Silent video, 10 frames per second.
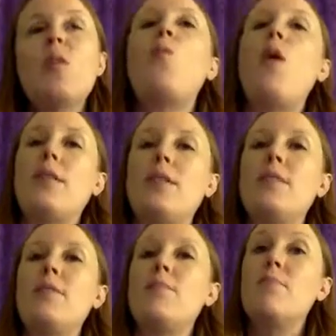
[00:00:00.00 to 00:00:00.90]

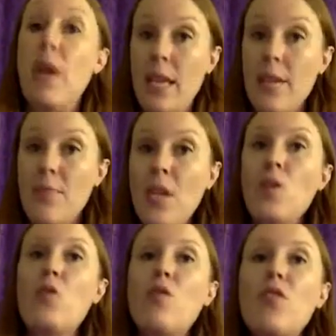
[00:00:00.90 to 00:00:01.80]
wants money.
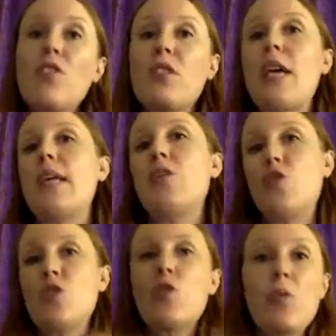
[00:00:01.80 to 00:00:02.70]
So it feels like he's
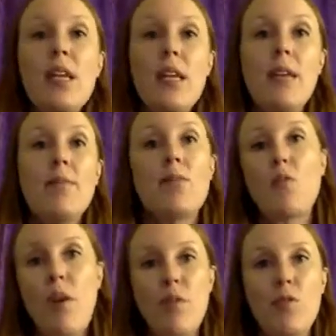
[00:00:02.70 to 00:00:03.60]
just greedy
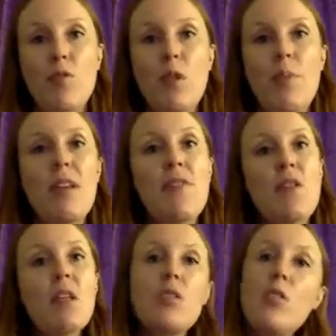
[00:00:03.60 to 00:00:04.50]
throughout the story. But if you
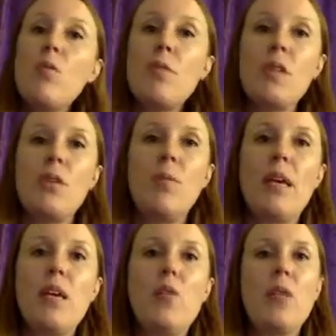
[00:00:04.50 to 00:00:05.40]
get to know him a little
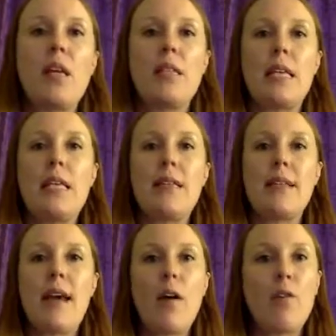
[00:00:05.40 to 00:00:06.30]
bit, you realize that he's
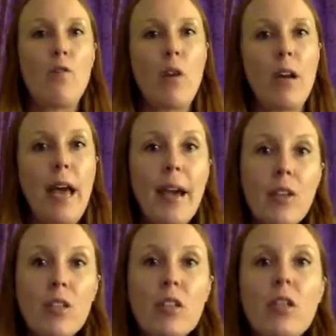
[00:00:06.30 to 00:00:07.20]
an out-of-work
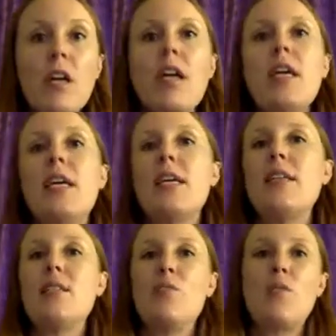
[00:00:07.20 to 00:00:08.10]
actor. He
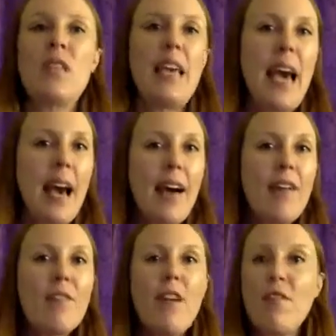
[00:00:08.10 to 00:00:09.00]
doesn't really
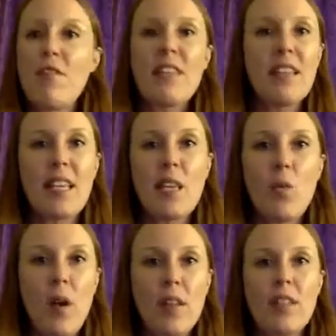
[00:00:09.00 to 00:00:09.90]
have everything that he
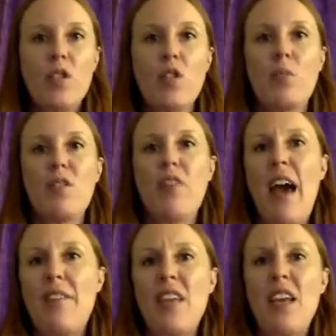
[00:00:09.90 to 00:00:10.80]
wants in terms of
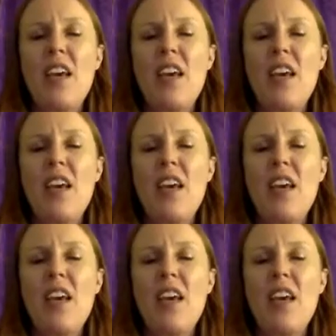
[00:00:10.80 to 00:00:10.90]
having